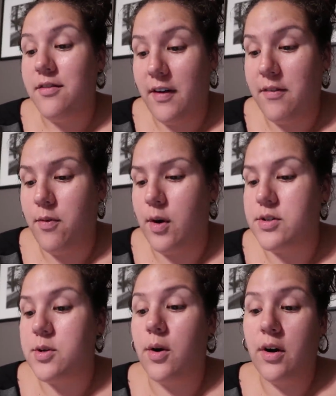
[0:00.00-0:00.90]

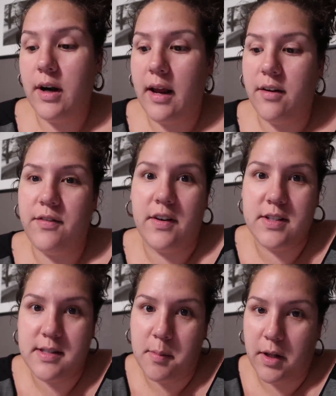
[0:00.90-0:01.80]
5'4". So her and I are very
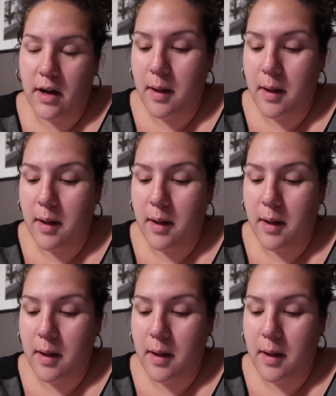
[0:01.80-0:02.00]
similar.